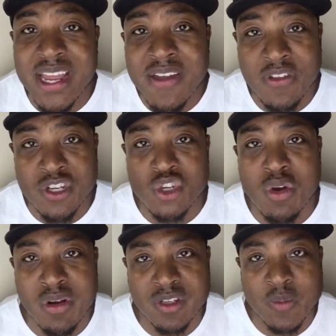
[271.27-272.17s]
if you're
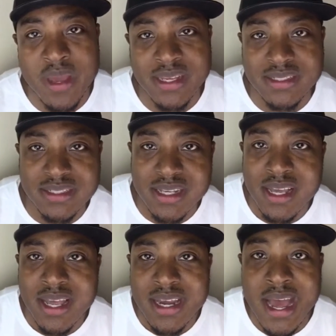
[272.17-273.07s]
short on spaces.
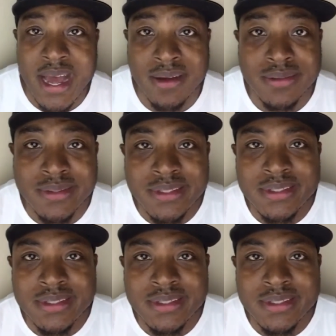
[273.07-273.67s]
Now,